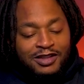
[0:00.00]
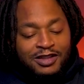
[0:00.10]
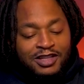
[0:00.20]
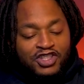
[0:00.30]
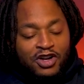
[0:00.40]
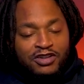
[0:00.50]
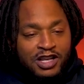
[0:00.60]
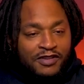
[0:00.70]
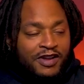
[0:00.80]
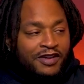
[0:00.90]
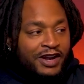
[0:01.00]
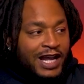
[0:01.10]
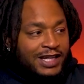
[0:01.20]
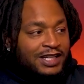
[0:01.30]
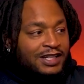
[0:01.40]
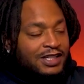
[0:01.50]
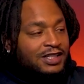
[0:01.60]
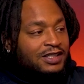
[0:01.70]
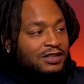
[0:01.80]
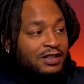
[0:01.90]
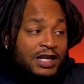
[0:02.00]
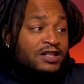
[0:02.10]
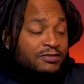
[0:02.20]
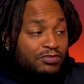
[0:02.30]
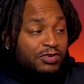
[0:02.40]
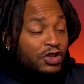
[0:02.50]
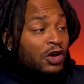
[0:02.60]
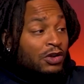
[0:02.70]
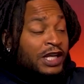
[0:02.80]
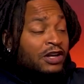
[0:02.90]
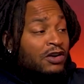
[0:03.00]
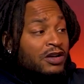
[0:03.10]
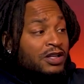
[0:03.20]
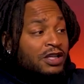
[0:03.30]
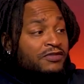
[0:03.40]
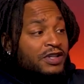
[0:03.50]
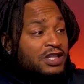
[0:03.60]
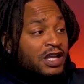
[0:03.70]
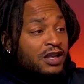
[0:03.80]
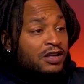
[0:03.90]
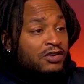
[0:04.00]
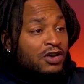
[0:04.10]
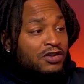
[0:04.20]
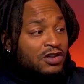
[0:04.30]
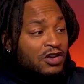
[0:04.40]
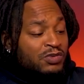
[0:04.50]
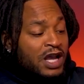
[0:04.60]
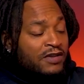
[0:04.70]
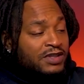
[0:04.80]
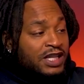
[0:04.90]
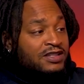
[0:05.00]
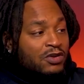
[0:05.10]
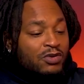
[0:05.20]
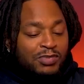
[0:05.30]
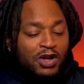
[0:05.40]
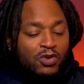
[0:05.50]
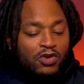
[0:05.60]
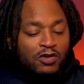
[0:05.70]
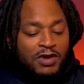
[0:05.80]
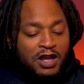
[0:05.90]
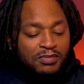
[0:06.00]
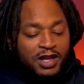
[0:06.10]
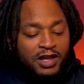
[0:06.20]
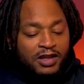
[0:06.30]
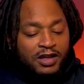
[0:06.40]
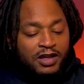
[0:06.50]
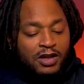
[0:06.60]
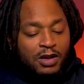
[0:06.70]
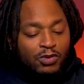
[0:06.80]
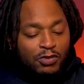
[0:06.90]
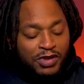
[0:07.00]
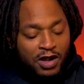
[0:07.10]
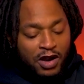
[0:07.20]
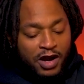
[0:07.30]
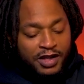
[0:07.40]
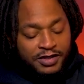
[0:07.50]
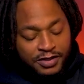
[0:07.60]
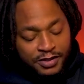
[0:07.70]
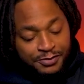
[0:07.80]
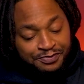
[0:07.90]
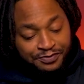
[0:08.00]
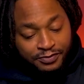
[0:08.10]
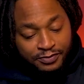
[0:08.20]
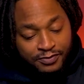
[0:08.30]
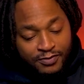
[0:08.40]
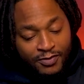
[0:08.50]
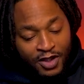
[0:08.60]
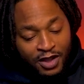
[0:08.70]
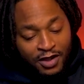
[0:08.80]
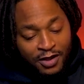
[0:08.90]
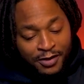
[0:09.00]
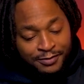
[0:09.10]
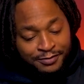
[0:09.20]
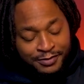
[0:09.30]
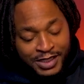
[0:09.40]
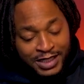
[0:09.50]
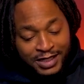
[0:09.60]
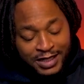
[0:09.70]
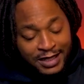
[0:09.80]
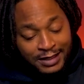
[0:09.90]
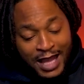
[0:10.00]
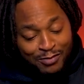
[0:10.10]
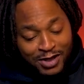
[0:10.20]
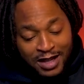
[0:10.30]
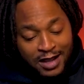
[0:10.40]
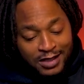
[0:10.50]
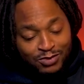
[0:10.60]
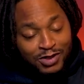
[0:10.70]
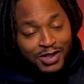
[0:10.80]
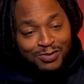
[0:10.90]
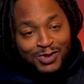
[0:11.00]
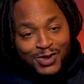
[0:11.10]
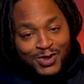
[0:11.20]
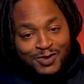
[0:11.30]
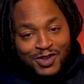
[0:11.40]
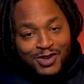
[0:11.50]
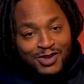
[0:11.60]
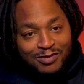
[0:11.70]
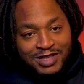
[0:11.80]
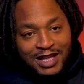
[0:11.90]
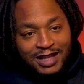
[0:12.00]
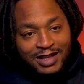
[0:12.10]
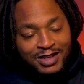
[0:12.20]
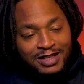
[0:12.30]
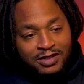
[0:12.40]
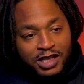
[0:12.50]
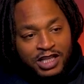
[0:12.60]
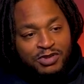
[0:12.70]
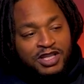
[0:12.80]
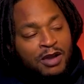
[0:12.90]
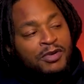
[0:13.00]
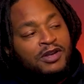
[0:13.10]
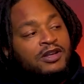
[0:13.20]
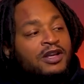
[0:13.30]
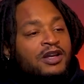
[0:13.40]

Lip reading: the Chargers have found their identity. And that's, lean on our defense. And, as long as we have decent quarterback play, we'll be all right. So, and Ladd McConkey is one of them dudes, I'm telling you, he's becoming,